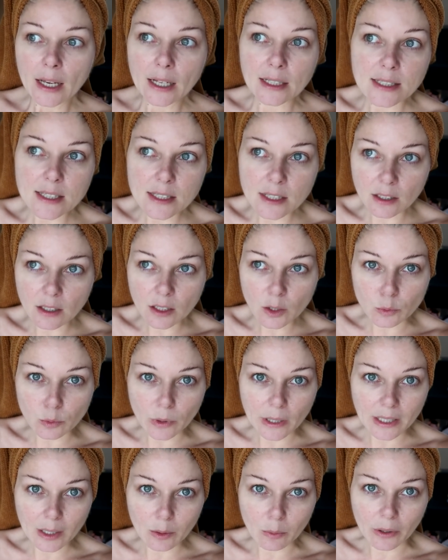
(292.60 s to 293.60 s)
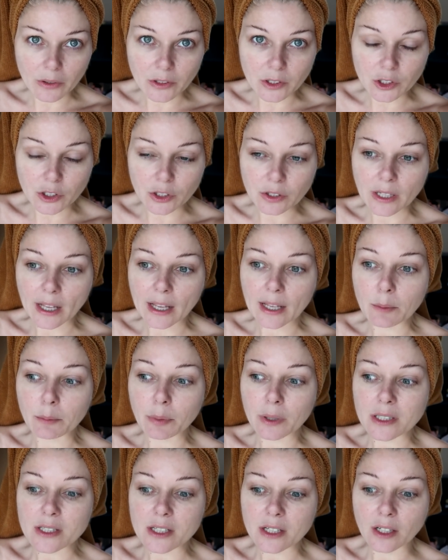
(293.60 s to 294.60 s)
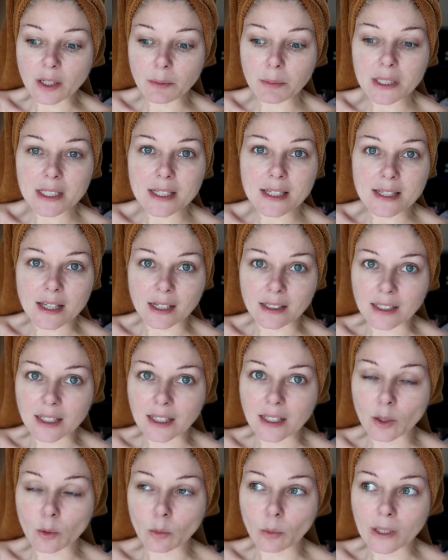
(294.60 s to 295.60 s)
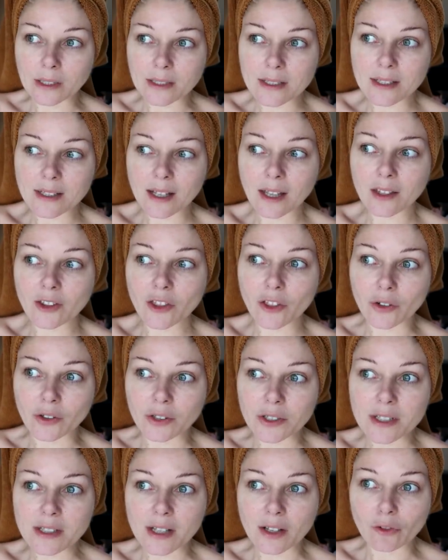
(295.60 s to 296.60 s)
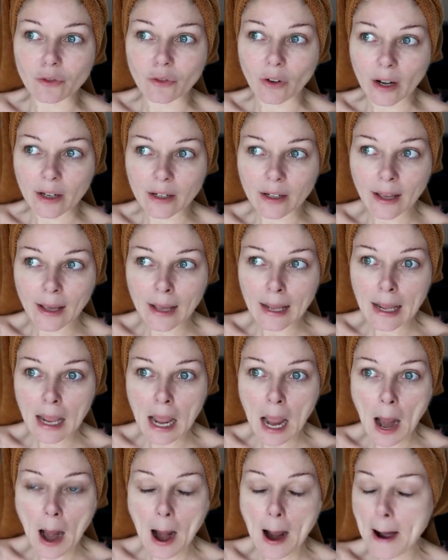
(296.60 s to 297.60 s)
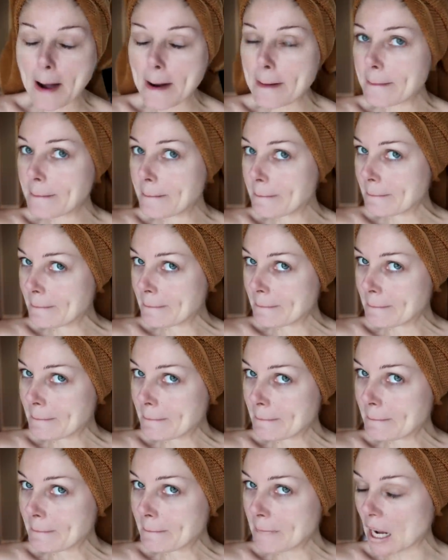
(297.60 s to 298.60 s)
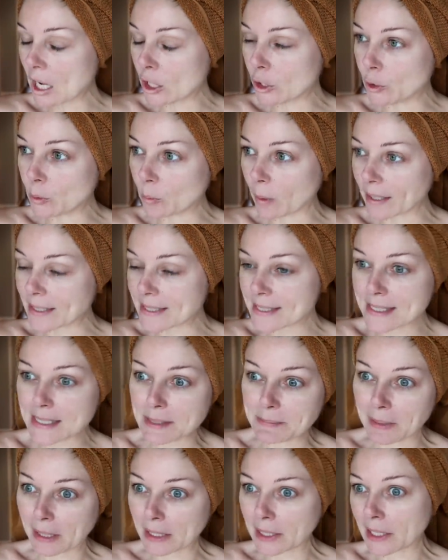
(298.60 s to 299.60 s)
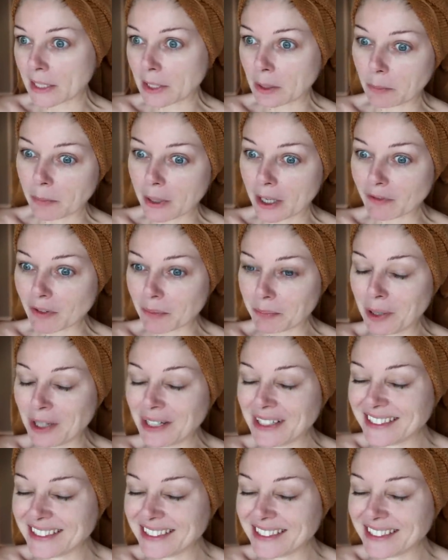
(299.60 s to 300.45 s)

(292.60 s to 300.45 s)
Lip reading: It's still rainy weather today, but it's gonna be sunny Wednesday, Thursday, Friday. Do I smell a little bit of a